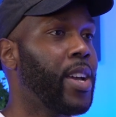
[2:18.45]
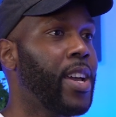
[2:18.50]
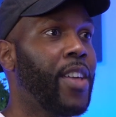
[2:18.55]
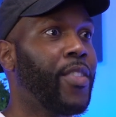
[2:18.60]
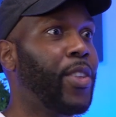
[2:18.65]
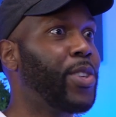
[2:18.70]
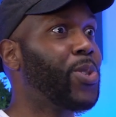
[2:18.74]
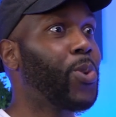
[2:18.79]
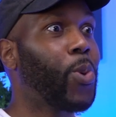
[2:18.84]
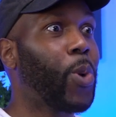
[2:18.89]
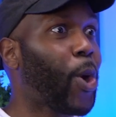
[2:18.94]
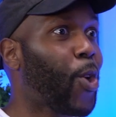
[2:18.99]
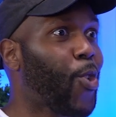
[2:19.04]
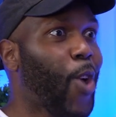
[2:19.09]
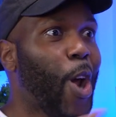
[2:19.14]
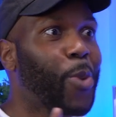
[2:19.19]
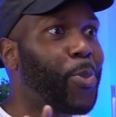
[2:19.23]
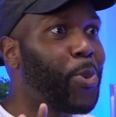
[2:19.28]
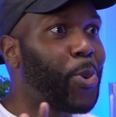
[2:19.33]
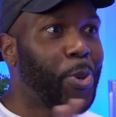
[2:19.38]
This is all
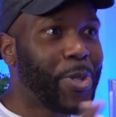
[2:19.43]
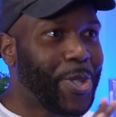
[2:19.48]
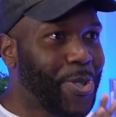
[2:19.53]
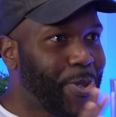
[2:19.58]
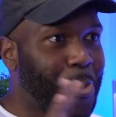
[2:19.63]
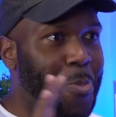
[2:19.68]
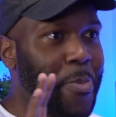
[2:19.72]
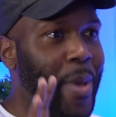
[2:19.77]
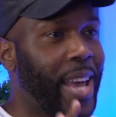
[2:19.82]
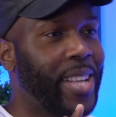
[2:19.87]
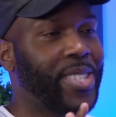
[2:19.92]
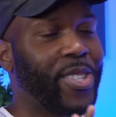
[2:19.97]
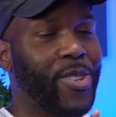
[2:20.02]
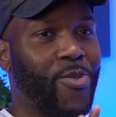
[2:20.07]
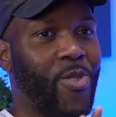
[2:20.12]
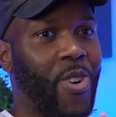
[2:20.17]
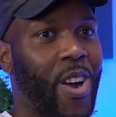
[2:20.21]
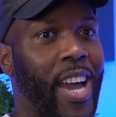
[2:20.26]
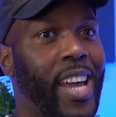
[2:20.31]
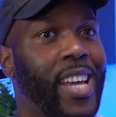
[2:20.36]
incredible. This is all amazing,
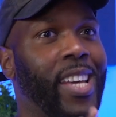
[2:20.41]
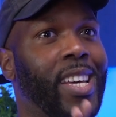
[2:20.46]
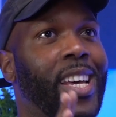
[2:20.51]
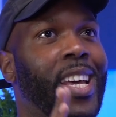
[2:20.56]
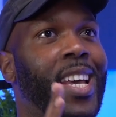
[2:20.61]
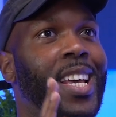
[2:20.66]
right?